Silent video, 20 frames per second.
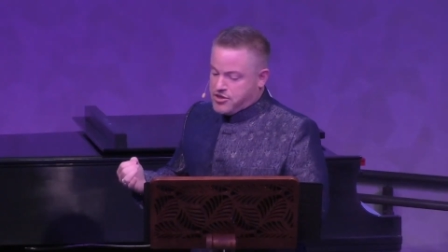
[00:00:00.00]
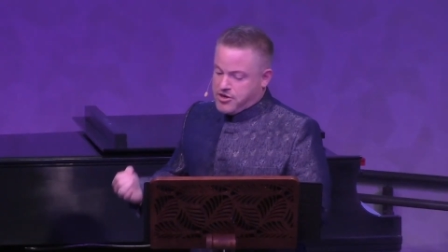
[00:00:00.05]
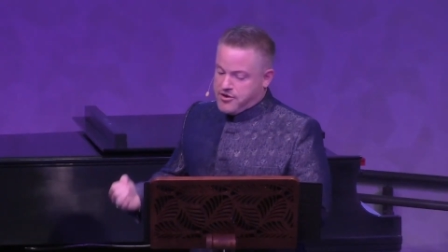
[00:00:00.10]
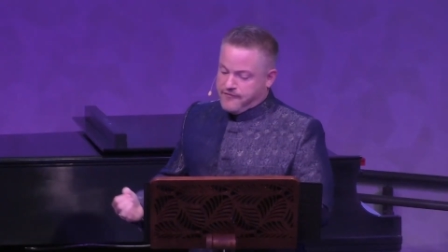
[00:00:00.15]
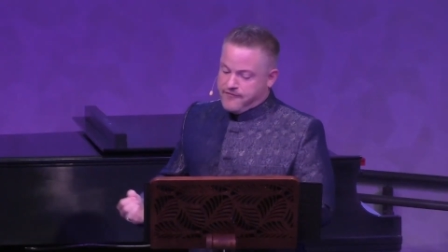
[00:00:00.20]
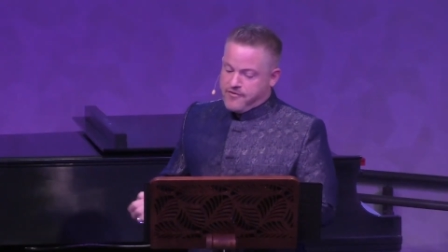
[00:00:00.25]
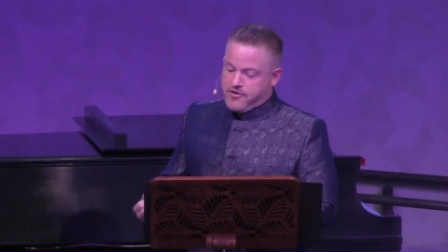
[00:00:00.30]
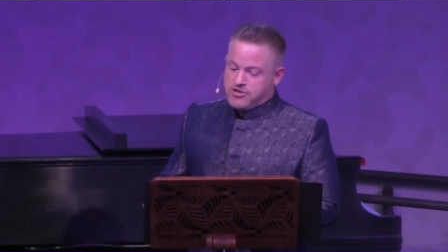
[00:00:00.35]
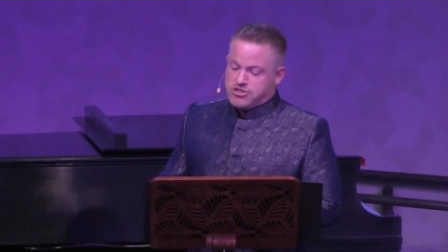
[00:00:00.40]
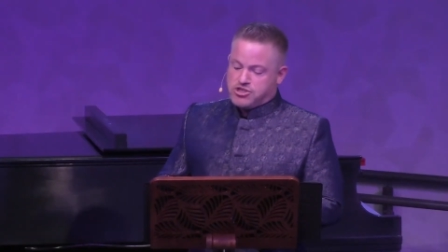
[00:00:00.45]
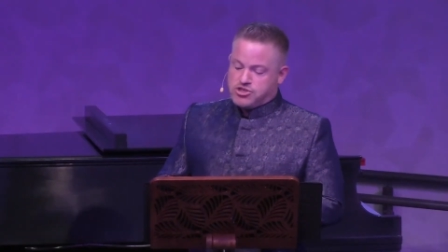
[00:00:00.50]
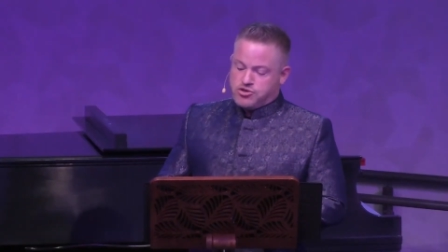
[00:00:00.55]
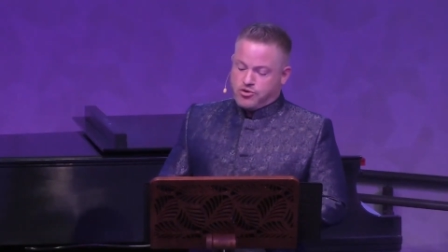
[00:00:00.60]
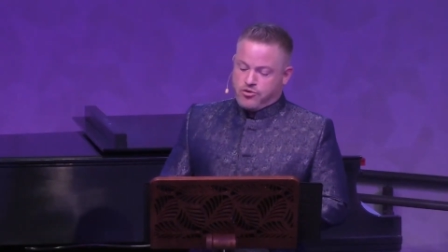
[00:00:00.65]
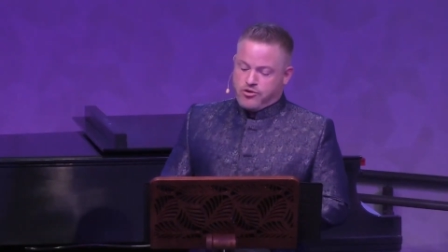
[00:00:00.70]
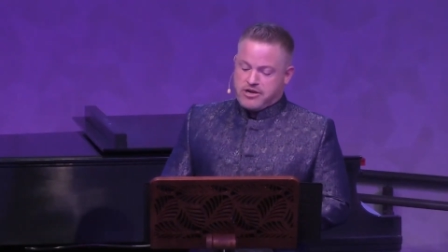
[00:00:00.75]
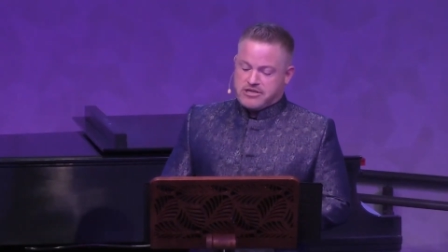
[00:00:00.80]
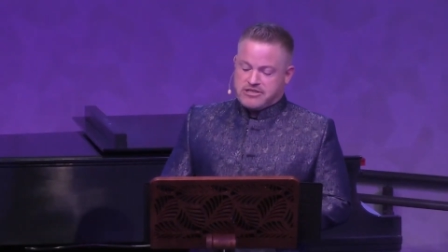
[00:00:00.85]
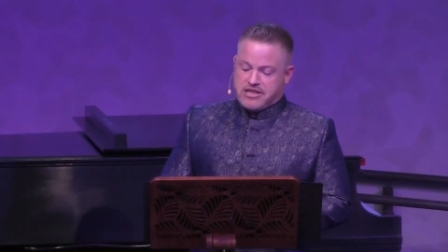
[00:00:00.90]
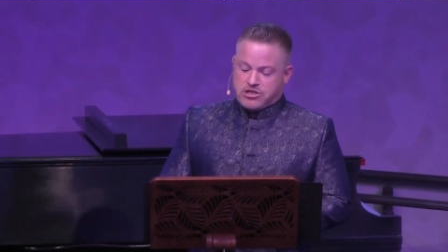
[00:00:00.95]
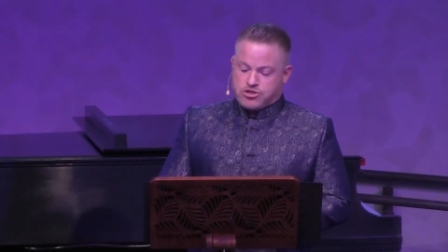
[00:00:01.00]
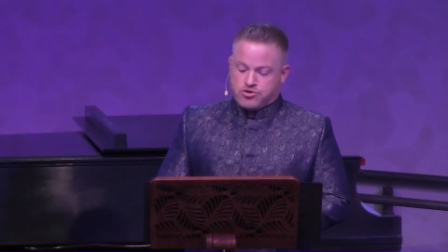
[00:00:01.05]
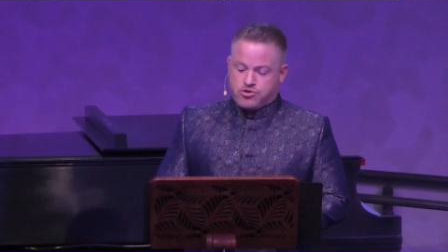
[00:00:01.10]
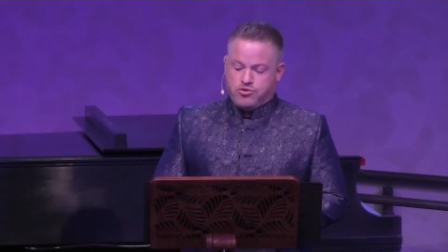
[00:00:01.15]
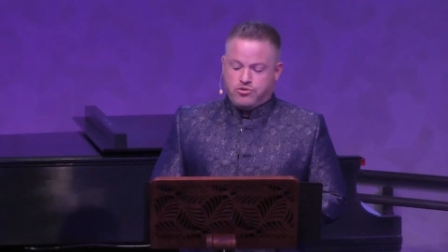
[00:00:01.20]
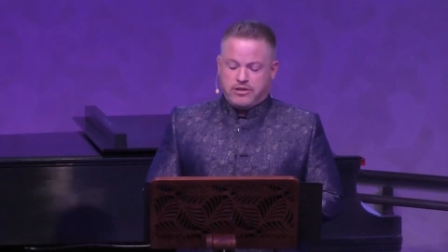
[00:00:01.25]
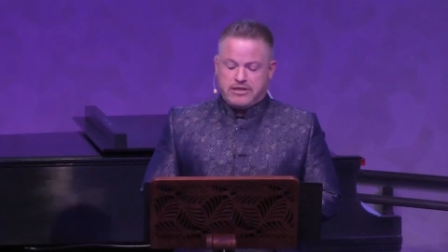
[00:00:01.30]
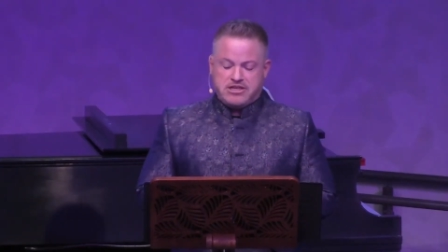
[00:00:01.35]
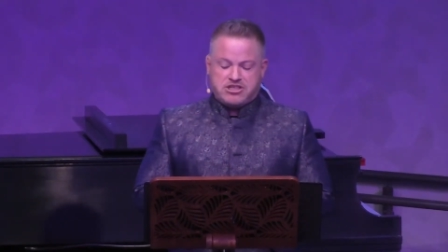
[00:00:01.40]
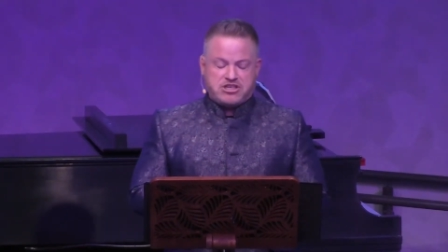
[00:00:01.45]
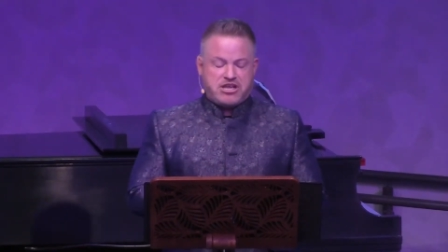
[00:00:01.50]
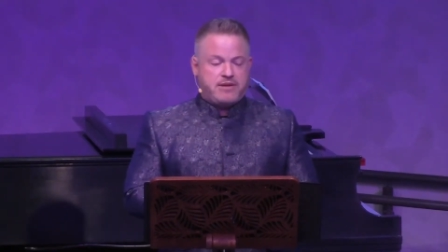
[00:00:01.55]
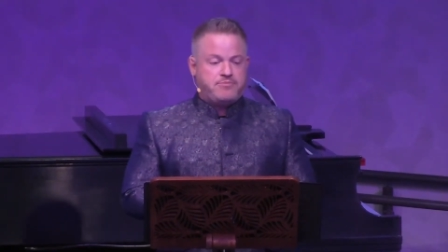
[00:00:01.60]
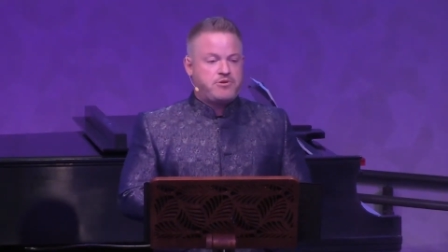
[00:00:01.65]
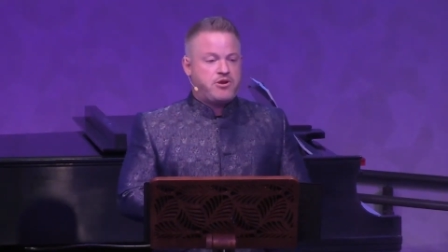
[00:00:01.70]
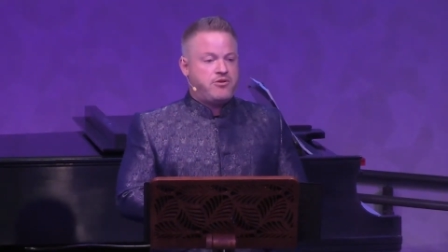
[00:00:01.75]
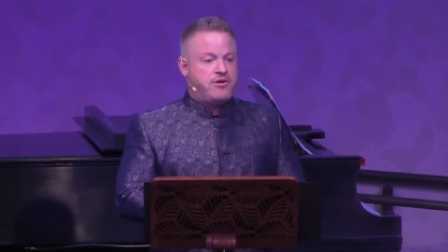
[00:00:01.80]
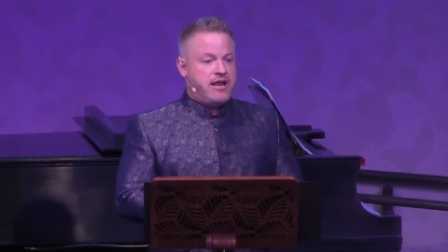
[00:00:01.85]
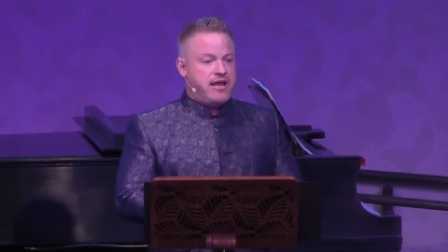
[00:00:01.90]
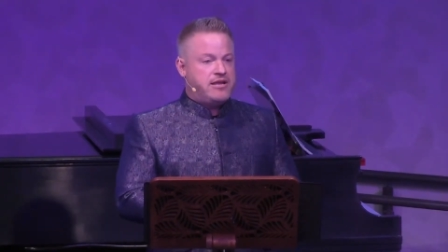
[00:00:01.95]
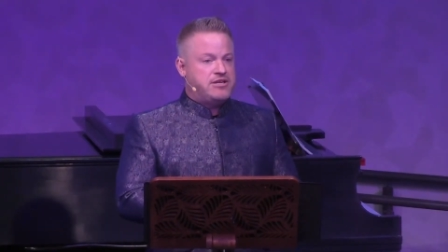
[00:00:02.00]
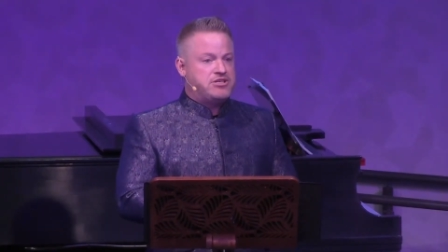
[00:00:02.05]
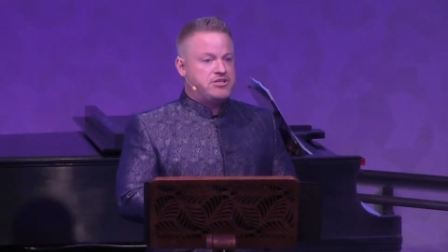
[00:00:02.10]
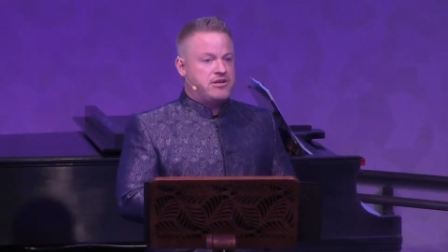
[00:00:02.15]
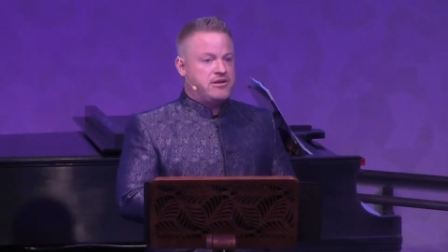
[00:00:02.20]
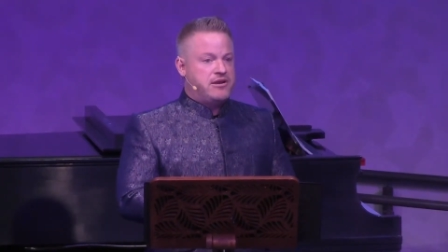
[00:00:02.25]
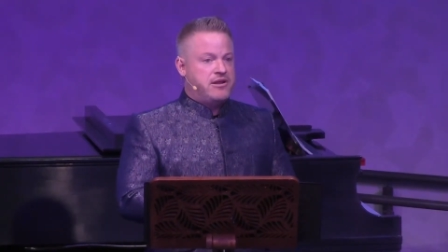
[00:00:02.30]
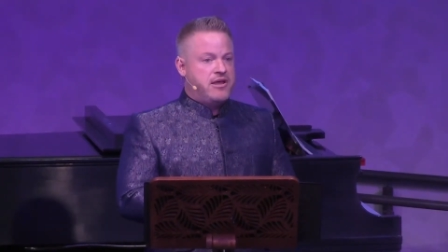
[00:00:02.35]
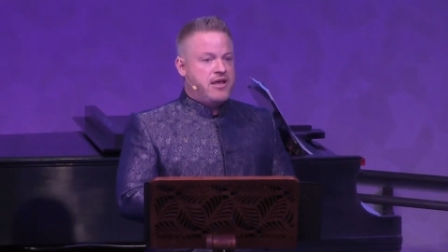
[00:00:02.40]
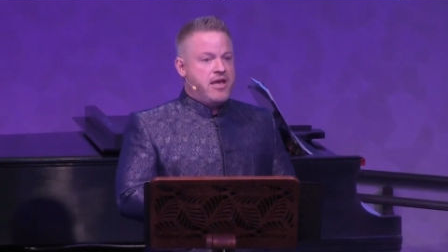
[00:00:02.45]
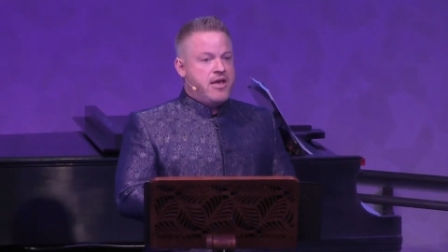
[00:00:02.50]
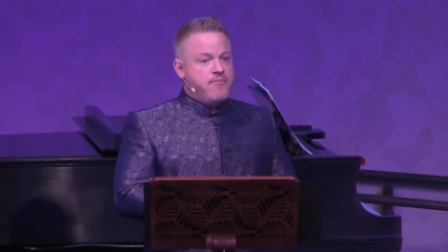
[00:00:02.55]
the diverse stories that truly shaped our nation,